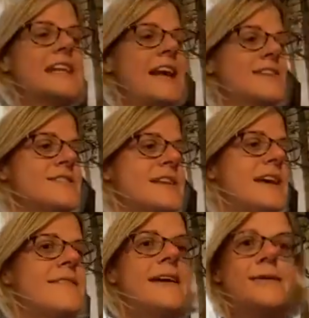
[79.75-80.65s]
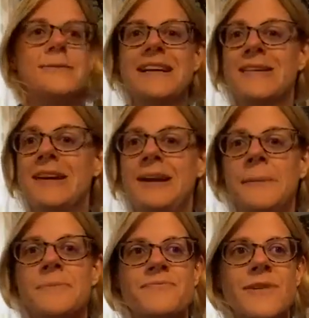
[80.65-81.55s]
of the selection here. Now I'm going to make
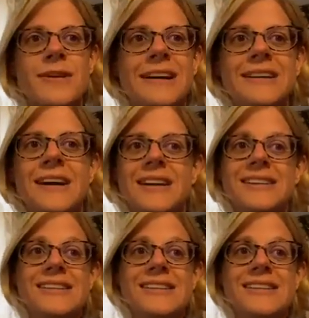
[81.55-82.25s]
clear, right?